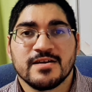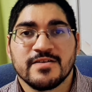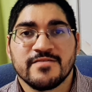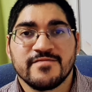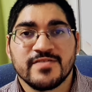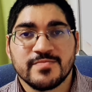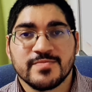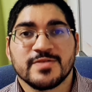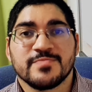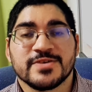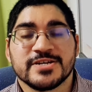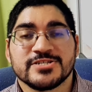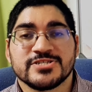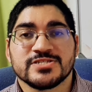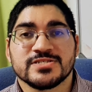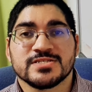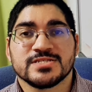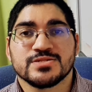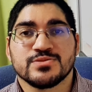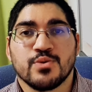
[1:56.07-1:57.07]
Female
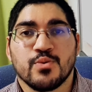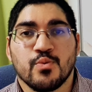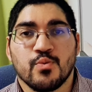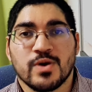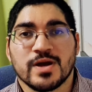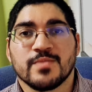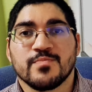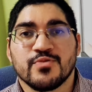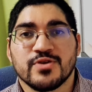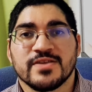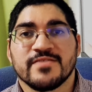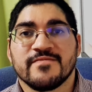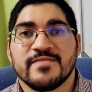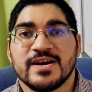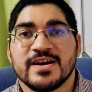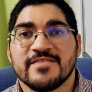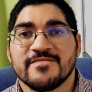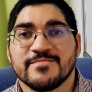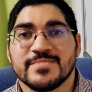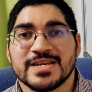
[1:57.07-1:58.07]
patients,
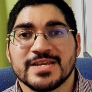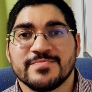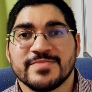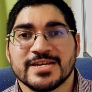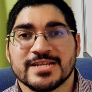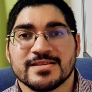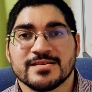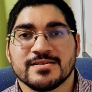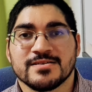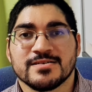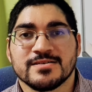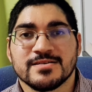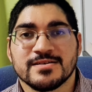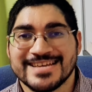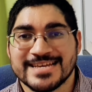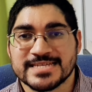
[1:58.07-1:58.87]
1.5 millimeter